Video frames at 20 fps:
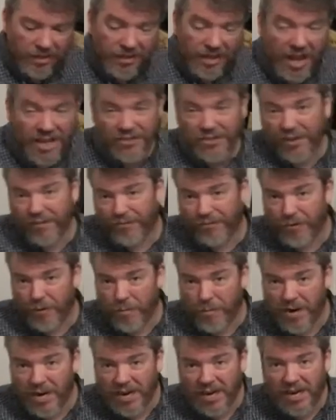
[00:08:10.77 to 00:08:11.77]
That's it for
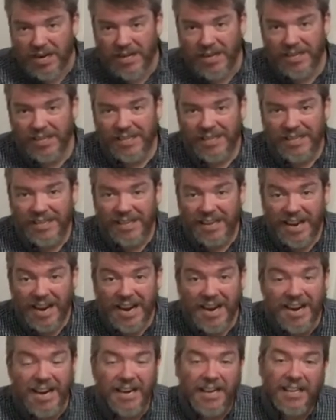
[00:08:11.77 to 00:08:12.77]
me.
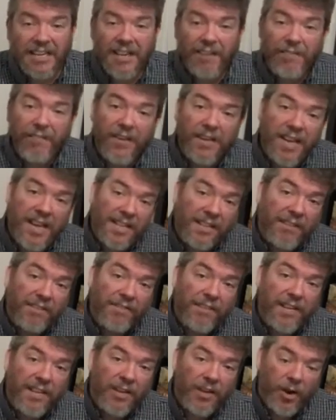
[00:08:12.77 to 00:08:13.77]
Hey, if you like the
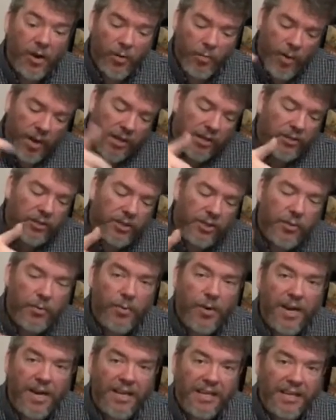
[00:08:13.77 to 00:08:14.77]
video, why don't
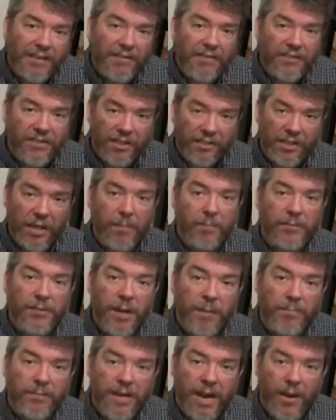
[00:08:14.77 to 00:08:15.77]
you give us a thumbs
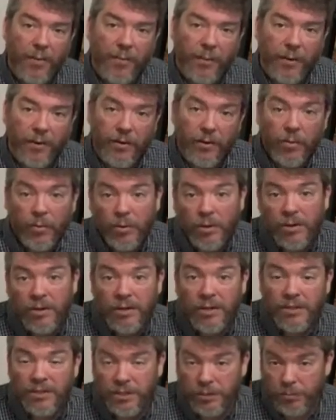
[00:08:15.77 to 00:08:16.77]
up down there
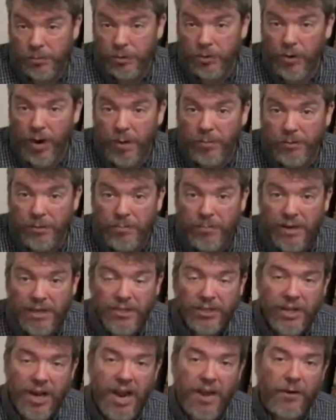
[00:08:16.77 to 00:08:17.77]
or subscribe to my
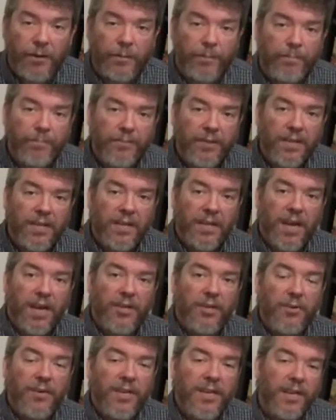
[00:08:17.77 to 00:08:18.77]
channel.
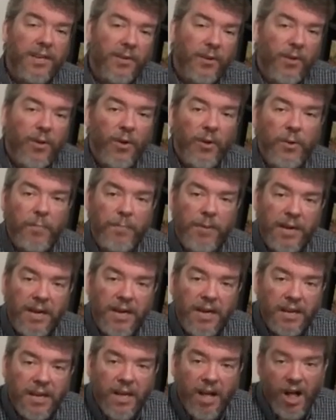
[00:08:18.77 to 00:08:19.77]
And you can get a hold of
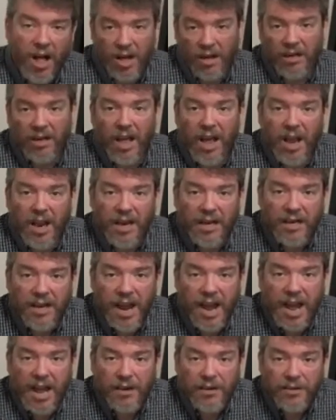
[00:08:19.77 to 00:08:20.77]
me online
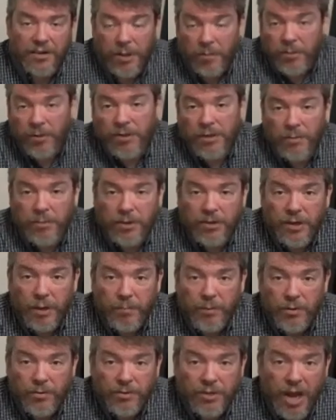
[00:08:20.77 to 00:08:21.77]
at
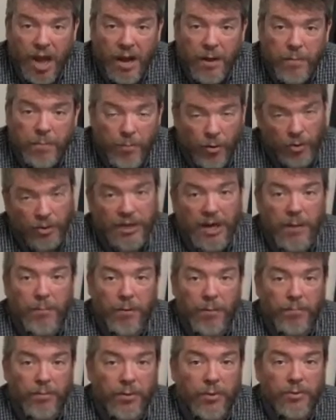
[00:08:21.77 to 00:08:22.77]

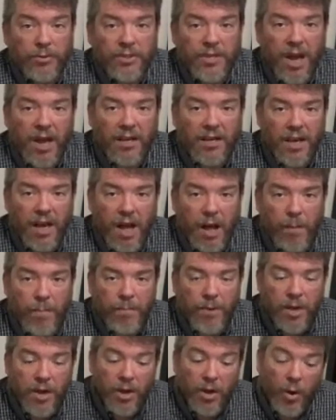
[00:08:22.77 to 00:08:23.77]

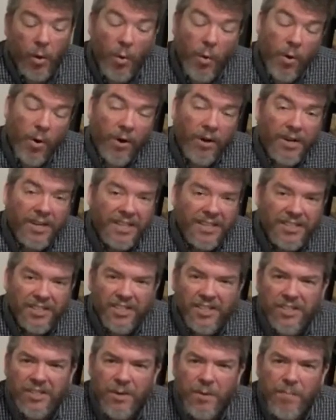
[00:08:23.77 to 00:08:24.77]
www.boardgamerblues.com, or
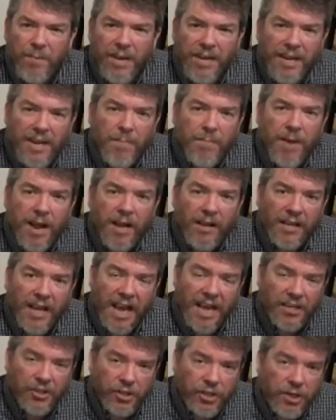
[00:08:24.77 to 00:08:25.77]
just shoot me an email
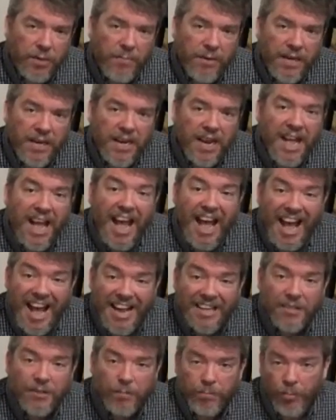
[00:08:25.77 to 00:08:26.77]
at
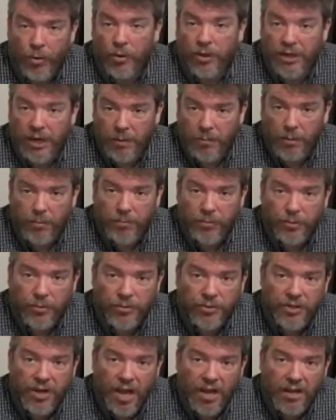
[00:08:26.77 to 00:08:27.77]

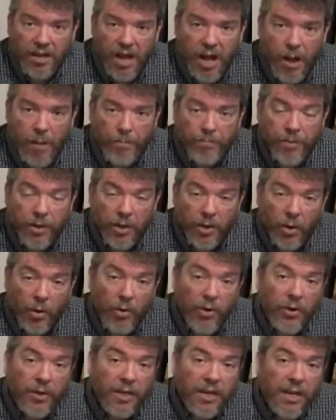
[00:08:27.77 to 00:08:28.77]
jimmie@boardgamerblues.com,
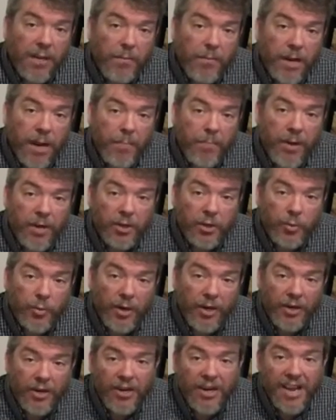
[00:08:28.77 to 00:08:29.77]
or you can hit me up on
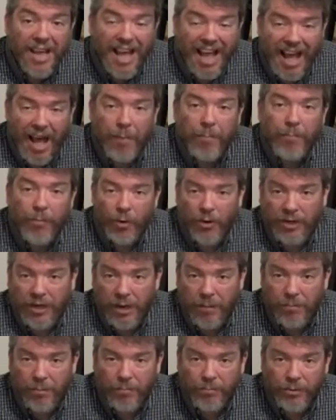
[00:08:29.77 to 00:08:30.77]
Twitter
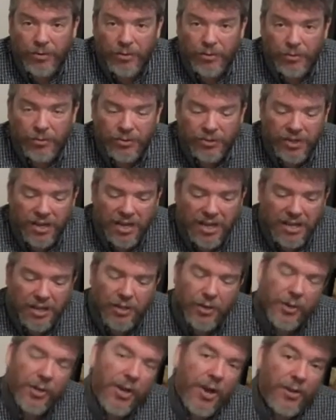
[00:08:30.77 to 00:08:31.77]
@boardgamerblues.
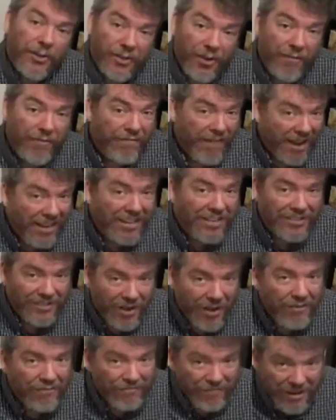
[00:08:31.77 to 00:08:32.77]
You can also find us
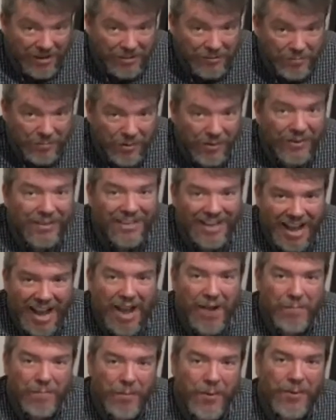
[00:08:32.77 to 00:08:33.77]
on Facebook
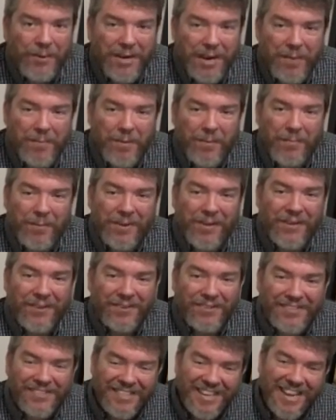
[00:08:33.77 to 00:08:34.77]

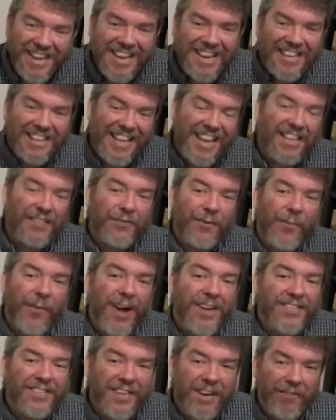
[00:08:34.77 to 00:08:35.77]
@boardgamerblues. Thanks for
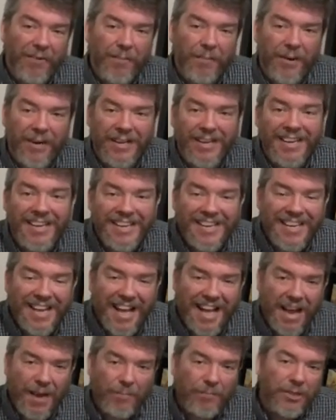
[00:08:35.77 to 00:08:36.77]
watching, everybody.
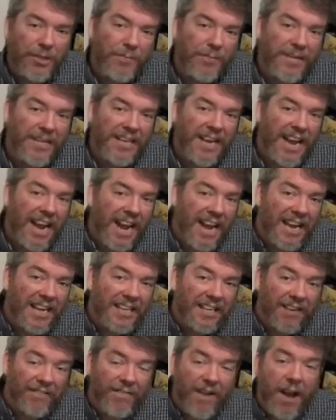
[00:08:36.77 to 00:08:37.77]
I'm Jimmie,
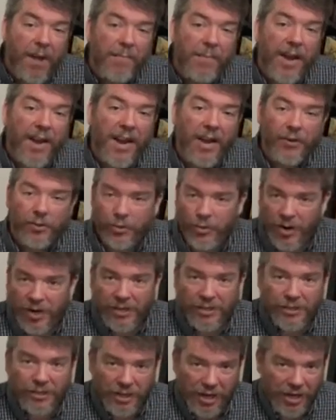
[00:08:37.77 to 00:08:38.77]
and if I'm not out
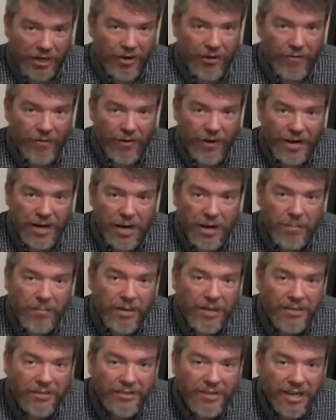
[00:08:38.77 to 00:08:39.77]
trying to take over an
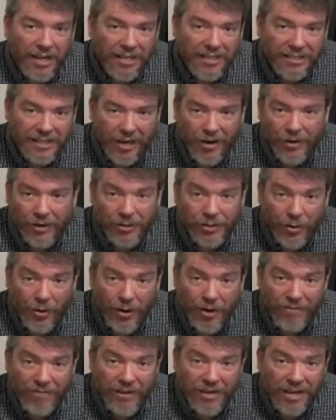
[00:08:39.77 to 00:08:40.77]
enemy's
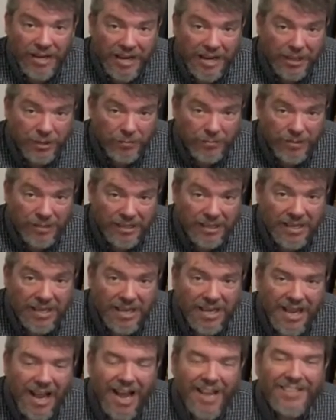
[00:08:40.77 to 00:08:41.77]
territory via hegemony,
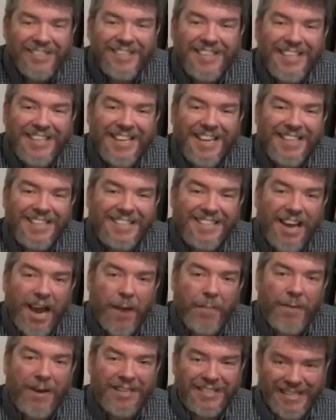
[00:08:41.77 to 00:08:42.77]
I'll see you next
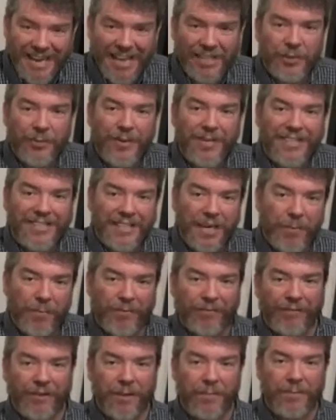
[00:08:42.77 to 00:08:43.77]
time on Tatooine
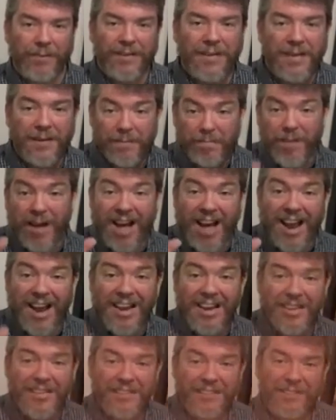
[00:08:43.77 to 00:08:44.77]
Tableflip. Bye!